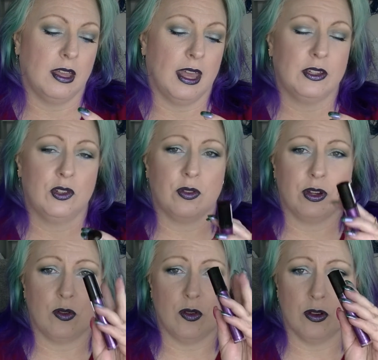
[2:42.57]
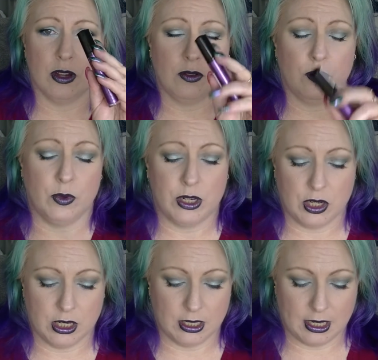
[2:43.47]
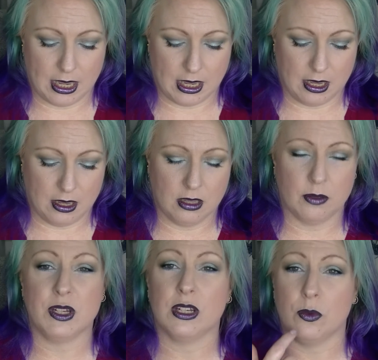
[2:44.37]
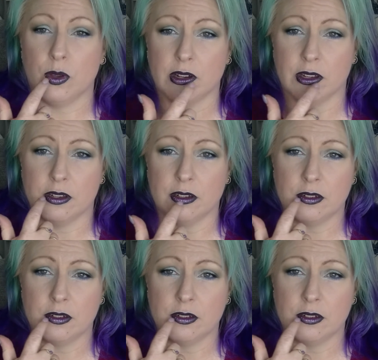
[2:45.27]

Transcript: Asteroid Aura, which is a, I'm actually wearing it